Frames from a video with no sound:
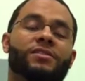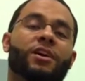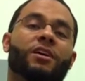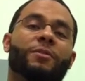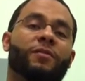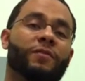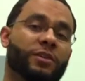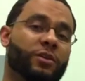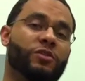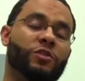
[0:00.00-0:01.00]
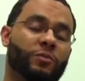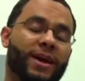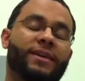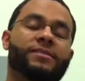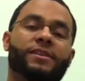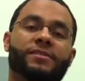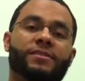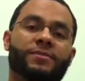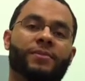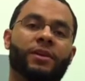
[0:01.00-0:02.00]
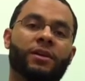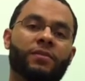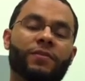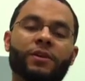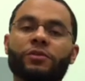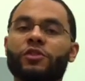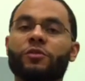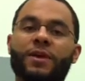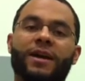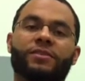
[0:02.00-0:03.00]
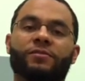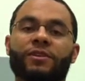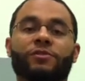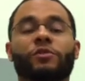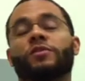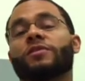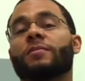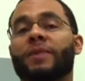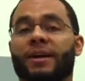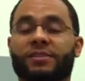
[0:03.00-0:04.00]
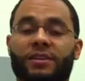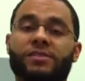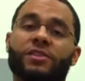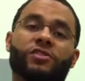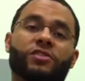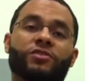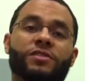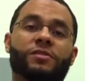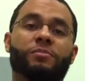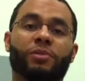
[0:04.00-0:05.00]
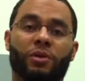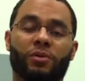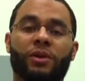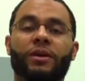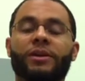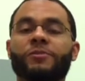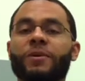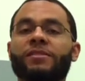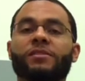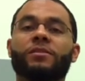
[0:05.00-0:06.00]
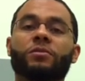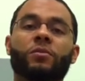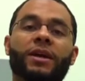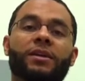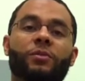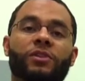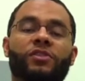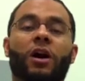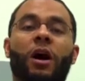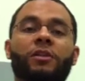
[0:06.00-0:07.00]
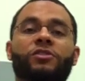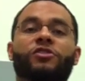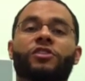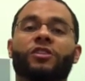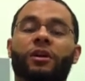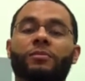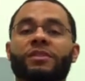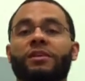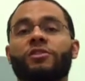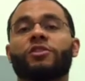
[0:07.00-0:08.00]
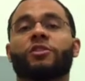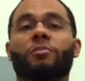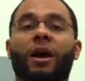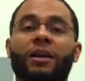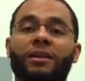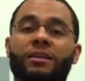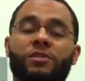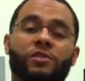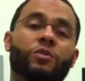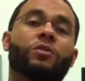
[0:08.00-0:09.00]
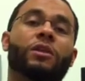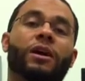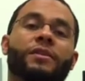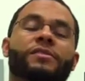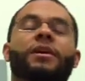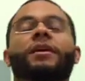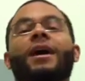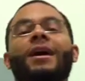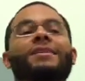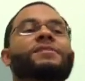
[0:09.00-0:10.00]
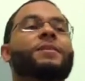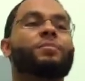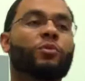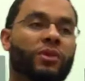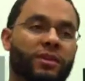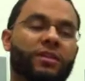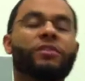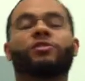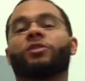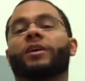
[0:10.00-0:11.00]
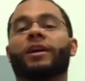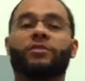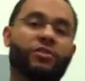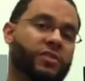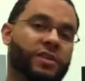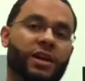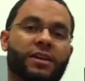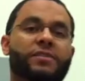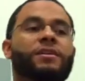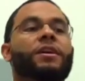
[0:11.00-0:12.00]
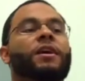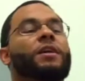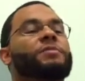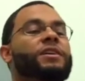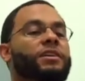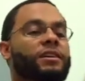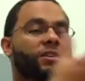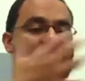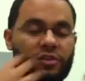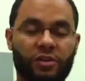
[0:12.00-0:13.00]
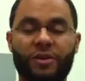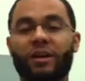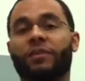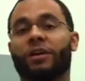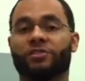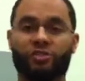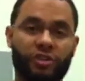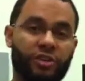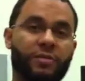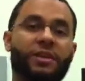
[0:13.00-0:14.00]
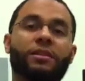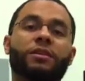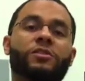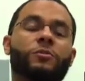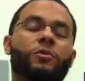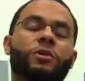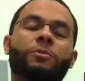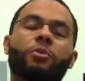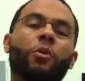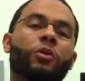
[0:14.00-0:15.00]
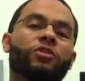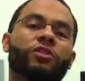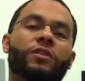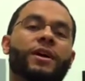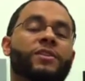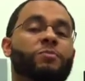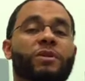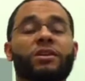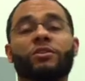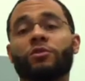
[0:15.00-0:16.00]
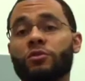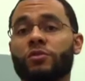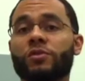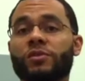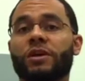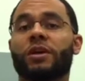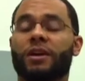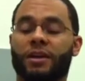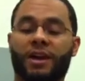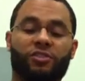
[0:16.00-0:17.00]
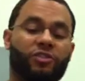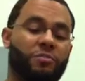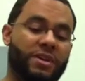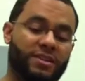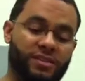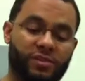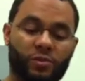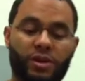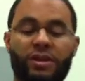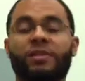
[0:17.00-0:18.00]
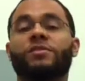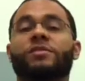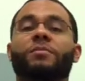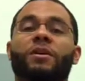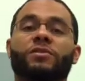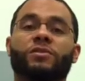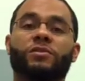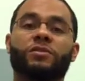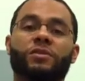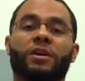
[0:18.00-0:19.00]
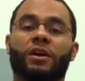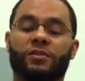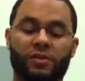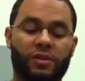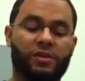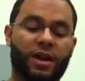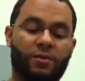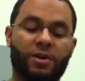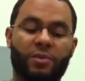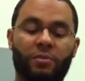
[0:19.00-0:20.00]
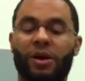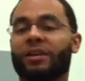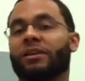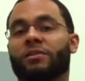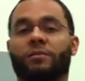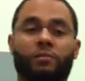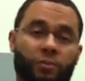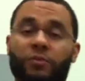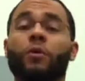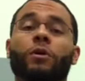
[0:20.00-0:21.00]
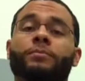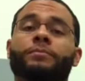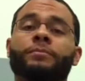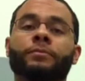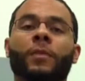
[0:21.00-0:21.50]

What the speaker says: let's talk about VO2 max testing. VO2 max and VO2 submax, I guess I should address them both, is basically the rate at which oxygen comes into your body and is utilized. As I'm breathing during exercise, I'm taking in a certain amount of oxygen into my lungs, but only a portion of that is being used and actually makes its way into the muscles so that way my body can perform.